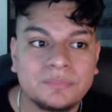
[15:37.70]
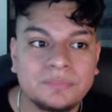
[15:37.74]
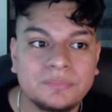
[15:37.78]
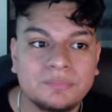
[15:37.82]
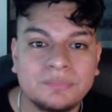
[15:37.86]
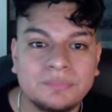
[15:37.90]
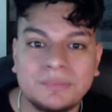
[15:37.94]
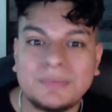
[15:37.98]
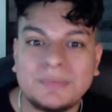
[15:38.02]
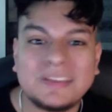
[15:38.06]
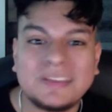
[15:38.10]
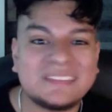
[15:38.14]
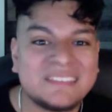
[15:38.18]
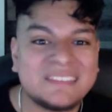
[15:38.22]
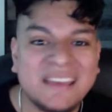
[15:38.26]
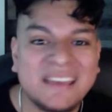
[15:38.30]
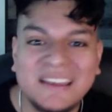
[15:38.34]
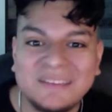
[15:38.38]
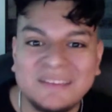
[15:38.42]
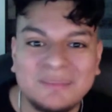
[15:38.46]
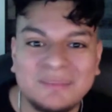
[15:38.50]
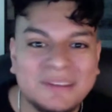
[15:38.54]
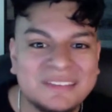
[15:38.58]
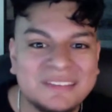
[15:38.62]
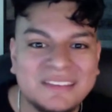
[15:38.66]
but my
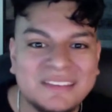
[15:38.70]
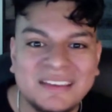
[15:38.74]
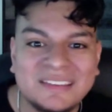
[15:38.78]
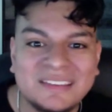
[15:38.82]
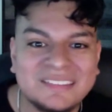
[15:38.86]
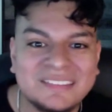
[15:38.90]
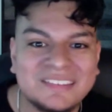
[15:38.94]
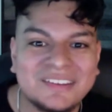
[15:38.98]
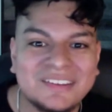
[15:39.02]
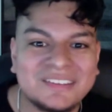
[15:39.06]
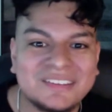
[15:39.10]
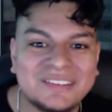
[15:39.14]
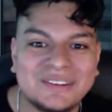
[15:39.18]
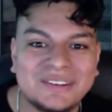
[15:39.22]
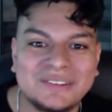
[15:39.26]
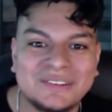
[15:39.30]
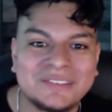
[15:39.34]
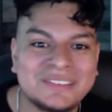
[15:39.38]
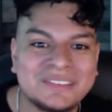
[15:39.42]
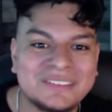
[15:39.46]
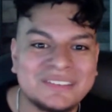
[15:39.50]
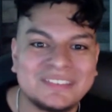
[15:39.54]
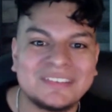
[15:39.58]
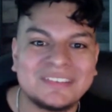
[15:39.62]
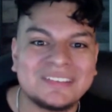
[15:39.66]
dad my dad is not young.
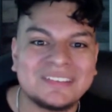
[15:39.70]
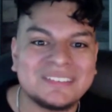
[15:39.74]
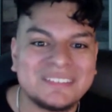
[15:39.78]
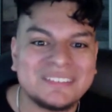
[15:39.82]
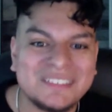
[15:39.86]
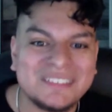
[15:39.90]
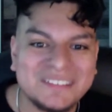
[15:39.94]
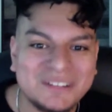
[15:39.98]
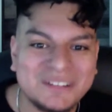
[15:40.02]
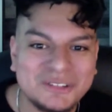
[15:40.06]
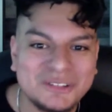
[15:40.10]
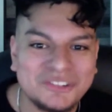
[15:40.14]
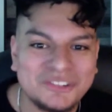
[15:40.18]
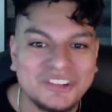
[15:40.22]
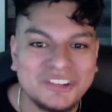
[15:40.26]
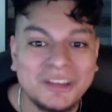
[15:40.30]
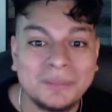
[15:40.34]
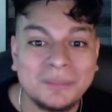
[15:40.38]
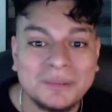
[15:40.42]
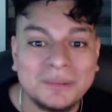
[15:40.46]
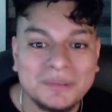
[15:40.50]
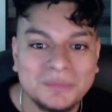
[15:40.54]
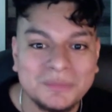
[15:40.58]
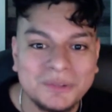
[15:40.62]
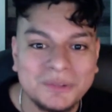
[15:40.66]
He's not he's not a young chap
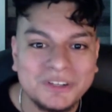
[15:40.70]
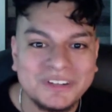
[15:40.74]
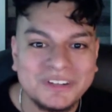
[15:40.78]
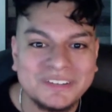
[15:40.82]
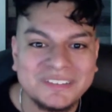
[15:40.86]
anymore.